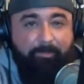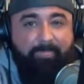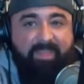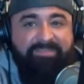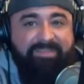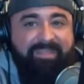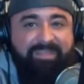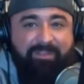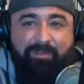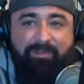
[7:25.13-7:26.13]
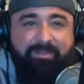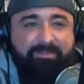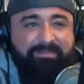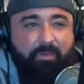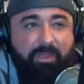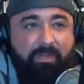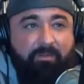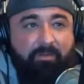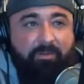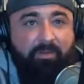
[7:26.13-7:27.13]
And that's a killer deal as
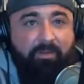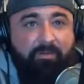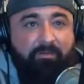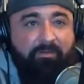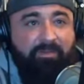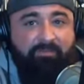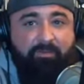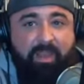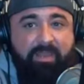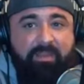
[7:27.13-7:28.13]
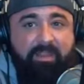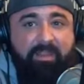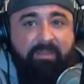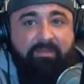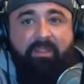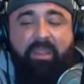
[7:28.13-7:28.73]
well on the lift right. And